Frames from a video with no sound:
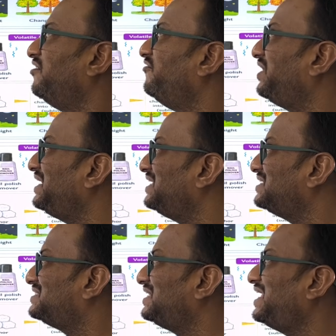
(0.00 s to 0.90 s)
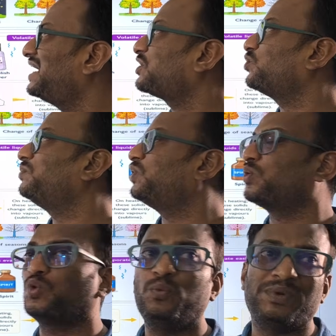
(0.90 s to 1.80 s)
very easily at
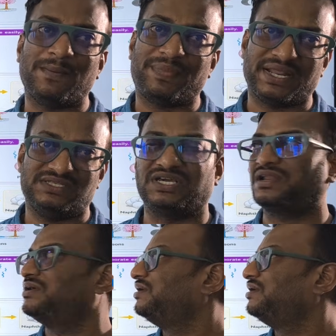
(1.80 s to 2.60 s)
room temperature.